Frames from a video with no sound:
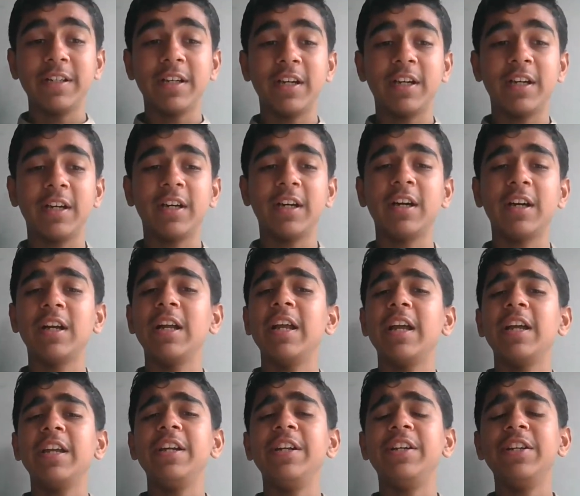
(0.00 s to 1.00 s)
Uh,
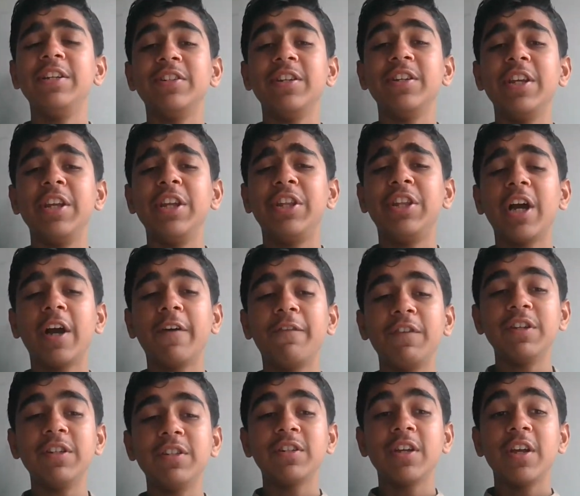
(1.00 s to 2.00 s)
itikaf
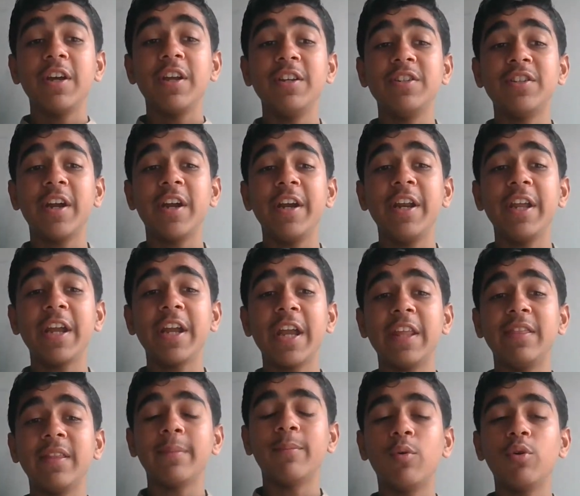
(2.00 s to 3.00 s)
is residing
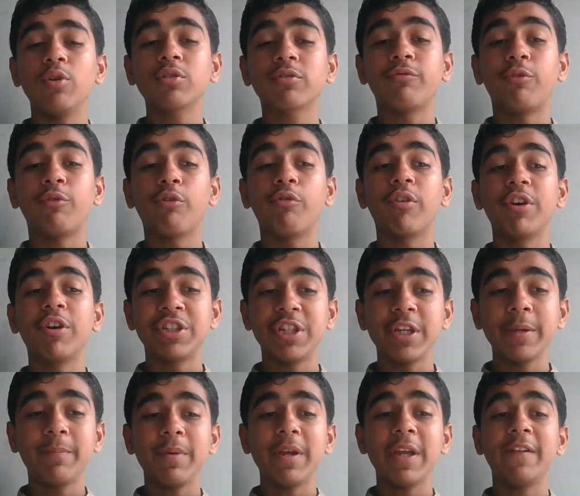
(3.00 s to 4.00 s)
in the mosque for
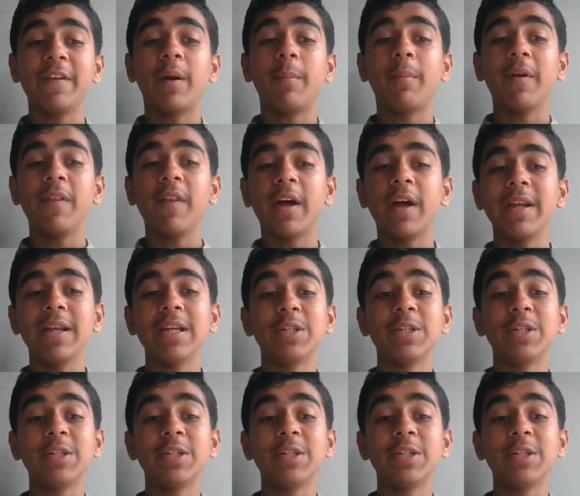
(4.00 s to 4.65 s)
worship in Ramadan,